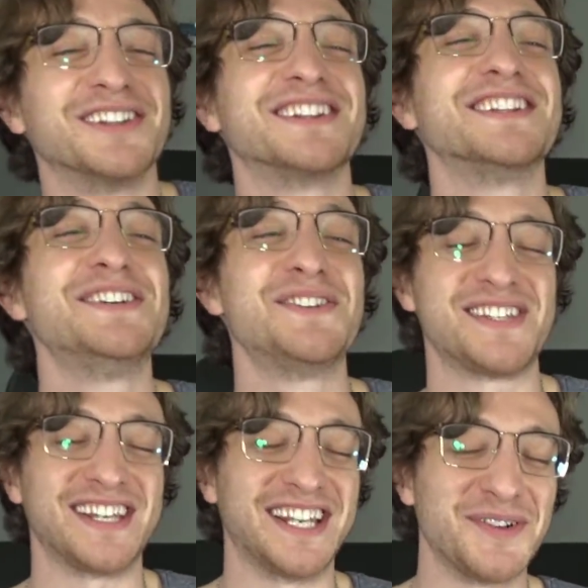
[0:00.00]

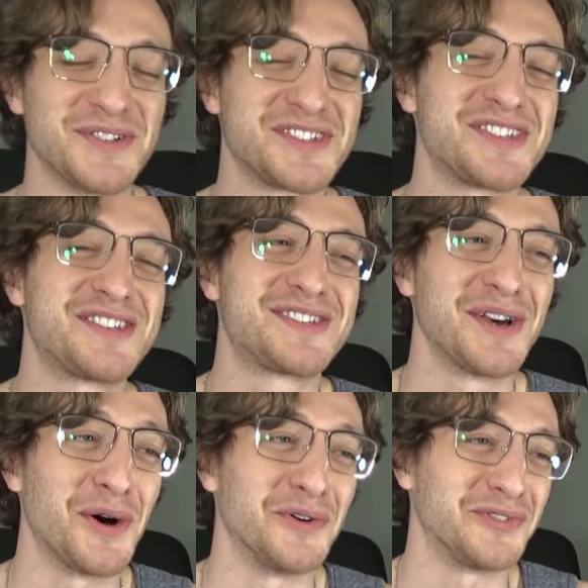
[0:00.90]
losing it. It was
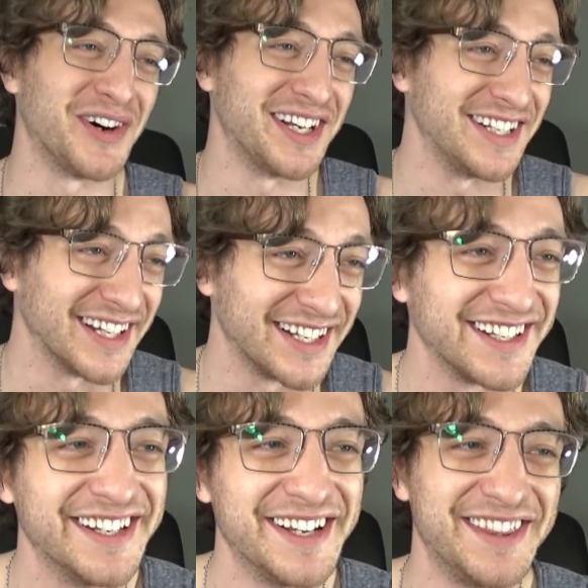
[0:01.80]
so funny.
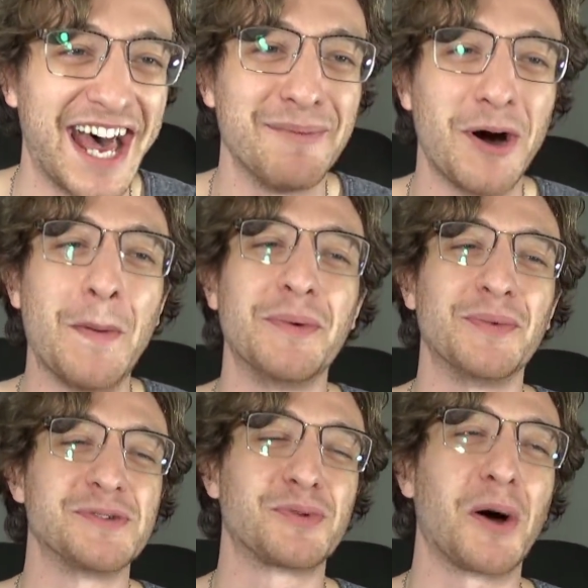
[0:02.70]
Like, that
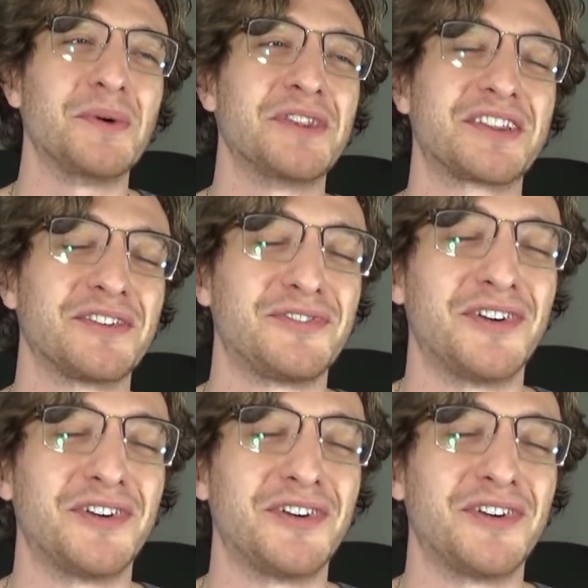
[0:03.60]
moment was probably like the